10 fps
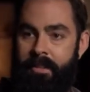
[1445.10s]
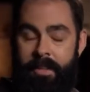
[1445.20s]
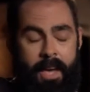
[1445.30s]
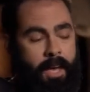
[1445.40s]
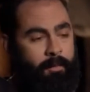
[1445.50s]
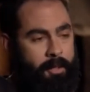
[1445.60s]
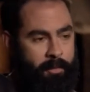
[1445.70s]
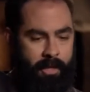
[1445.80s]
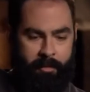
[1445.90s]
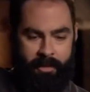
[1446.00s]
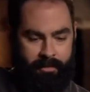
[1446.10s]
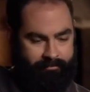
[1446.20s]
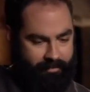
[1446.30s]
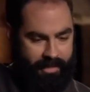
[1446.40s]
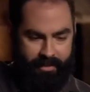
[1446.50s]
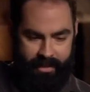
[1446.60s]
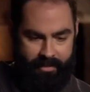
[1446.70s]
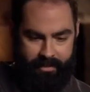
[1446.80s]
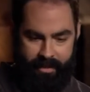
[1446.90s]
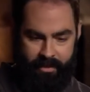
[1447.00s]
Yeah, multiplayer. I mean, it's
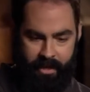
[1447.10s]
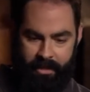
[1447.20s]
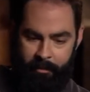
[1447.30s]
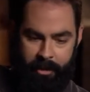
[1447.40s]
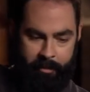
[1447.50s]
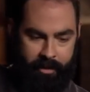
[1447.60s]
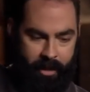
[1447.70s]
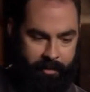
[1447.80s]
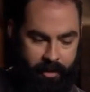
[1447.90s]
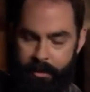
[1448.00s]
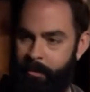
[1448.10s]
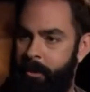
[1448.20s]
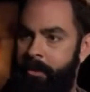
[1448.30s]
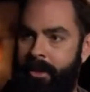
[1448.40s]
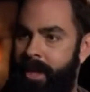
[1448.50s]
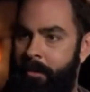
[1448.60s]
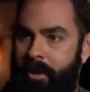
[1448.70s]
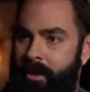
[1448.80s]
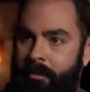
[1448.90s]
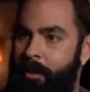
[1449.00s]
awesome. Multiplayer. I'm a huge multiplayer gamer. I
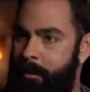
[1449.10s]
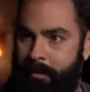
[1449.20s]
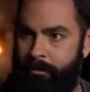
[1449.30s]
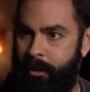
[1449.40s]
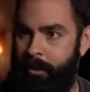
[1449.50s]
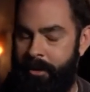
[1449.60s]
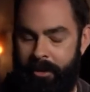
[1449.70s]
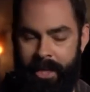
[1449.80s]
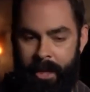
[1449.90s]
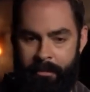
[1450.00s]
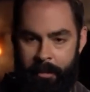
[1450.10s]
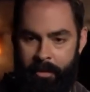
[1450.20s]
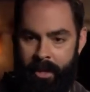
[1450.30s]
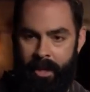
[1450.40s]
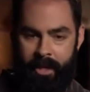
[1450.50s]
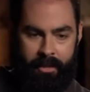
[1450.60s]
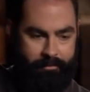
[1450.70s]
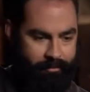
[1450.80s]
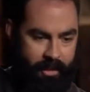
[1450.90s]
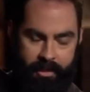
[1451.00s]
love multiplayer games. I play
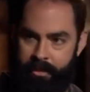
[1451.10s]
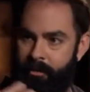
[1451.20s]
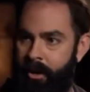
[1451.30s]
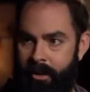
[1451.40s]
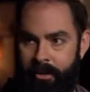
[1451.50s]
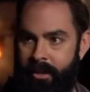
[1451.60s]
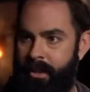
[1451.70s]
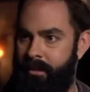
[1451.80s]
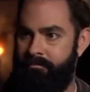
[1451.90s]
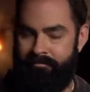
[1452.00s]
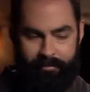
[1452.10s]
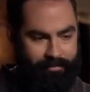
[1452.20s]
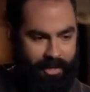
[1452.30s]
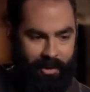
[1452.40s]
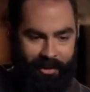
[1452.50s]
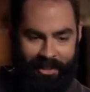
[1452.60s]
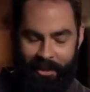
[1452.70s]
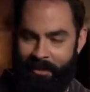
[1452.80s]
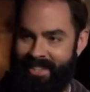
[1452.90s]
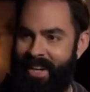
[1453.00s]
tons of Call of Duty and all the other
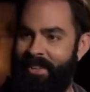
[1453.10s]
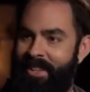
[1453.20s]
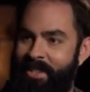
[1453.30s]
ones out there.